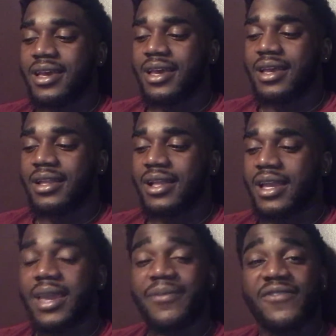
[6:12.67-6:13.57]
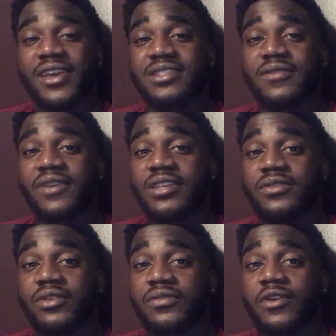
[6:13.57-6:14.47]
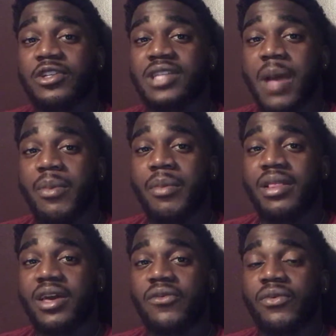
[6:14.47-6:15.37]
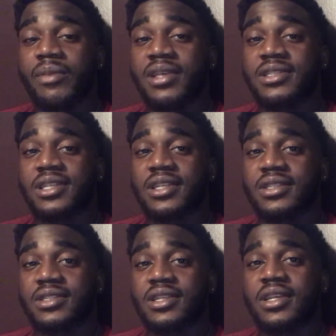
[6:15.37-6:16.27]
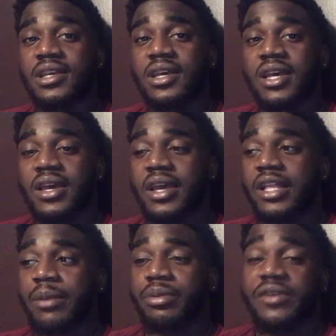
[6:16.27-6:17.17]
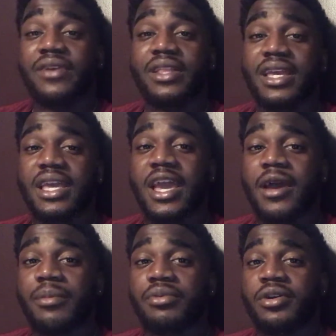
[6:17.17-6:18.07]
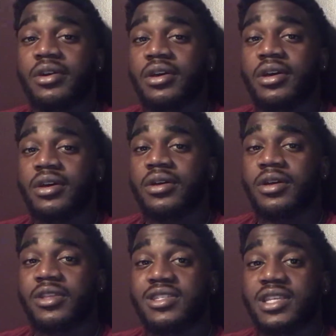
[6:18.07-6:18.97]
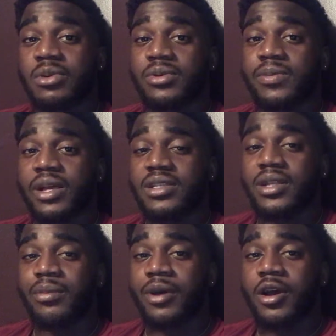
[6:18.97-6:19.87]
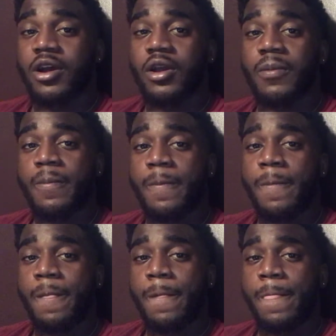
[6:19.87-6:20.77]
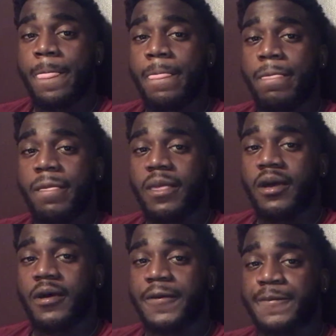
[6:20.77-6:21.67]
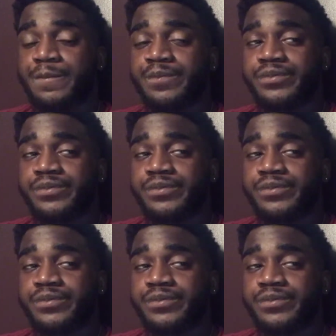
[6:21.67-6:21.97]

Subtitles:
and I came face to face for the first time in my life with my sins. And I believe at the camp, this seed was planted in my heart. Um,